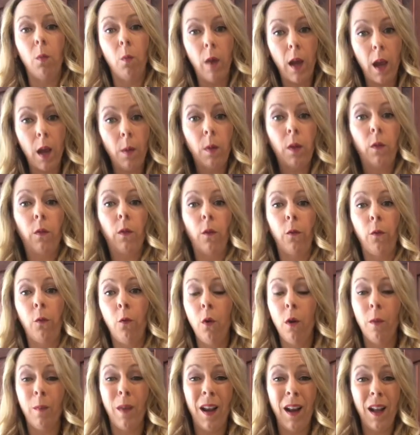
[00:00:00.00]
wiped for
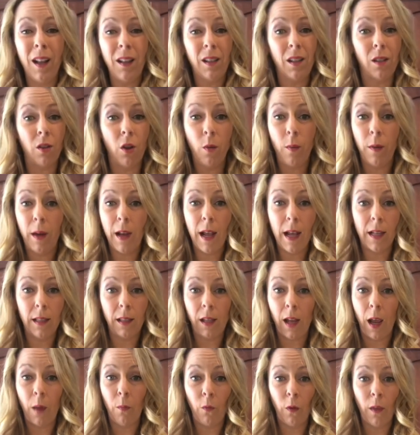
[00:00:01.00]
4 minutes, nobody
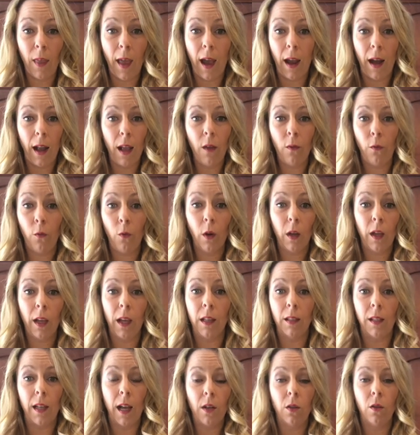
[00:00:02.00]
has time for that. I have 4
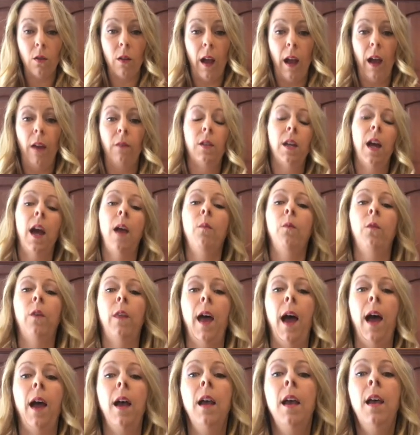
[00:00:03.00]
kids. I do not have time for
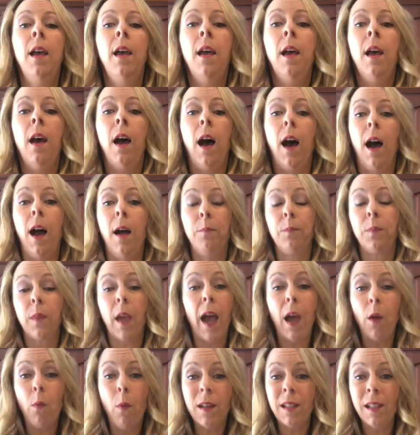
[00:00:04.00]
that.
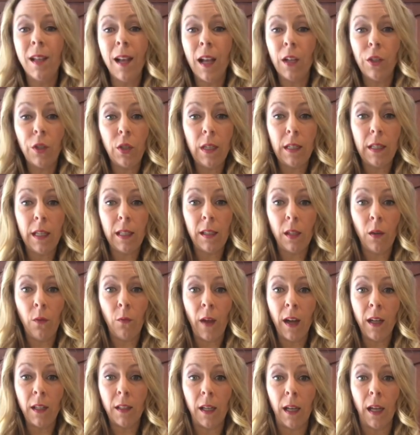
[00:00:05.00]
I wasn't actually
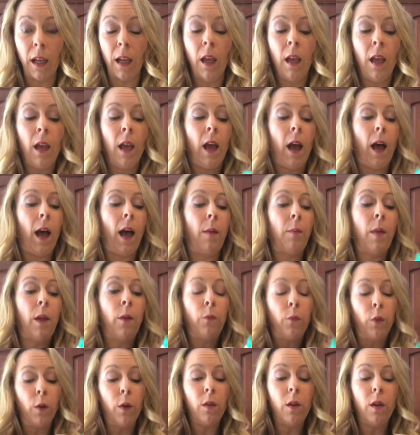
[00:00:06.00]
disinfecting.
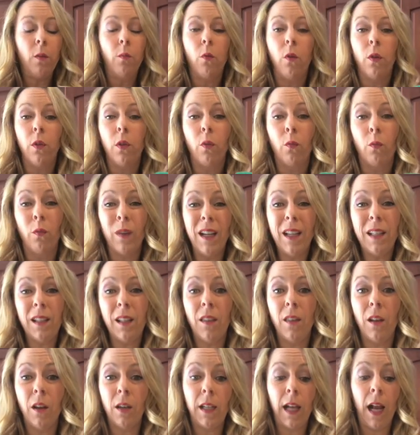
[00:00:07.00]
And furthermore, the
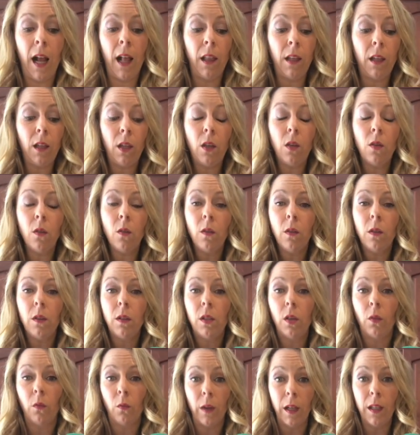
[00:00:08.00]
reason they're telling you
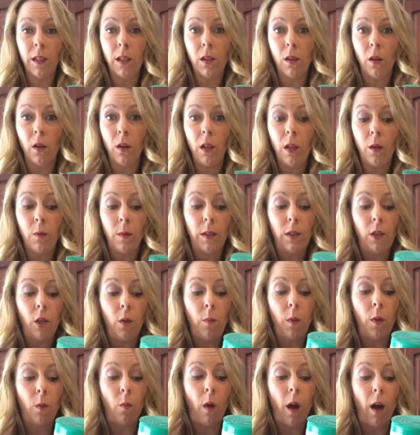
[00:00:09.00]
to rinse thoroughly with
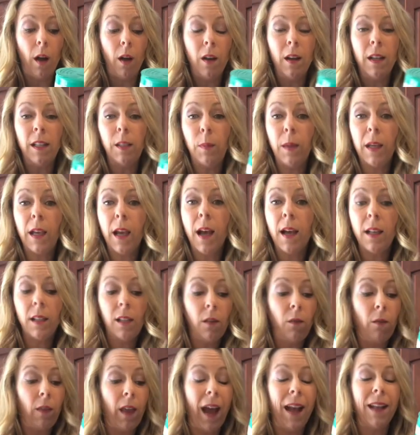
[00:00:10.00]
soap and water is because
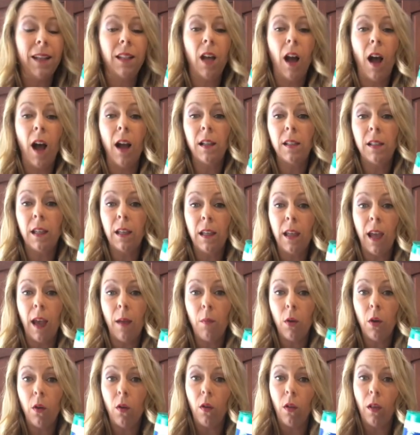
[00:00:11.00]
of that toxic
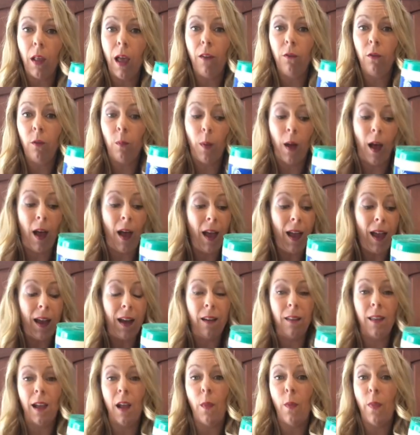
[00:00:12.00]
chemical left
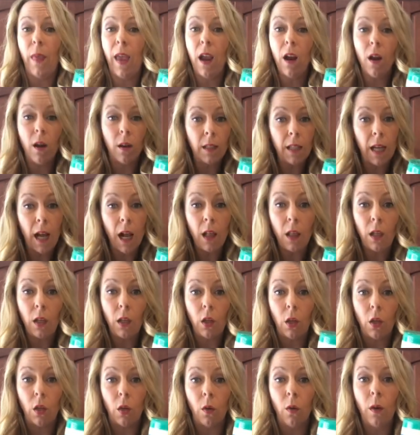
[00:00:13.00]
behind that they are
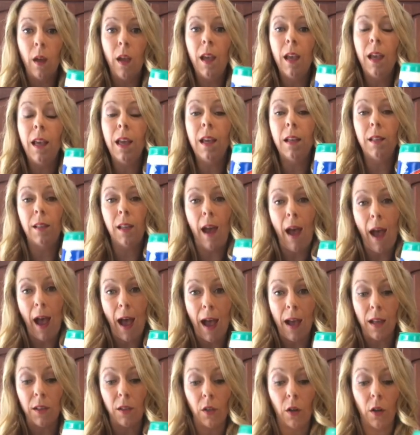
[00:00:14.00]
telling you is a
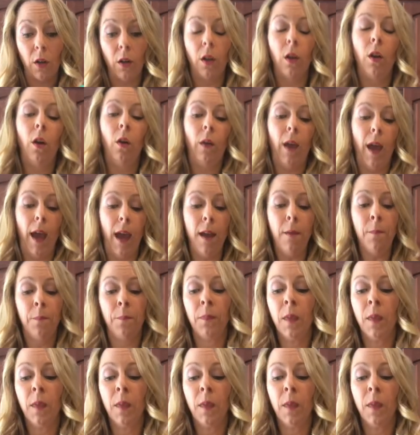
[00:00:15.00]
hazard, okay?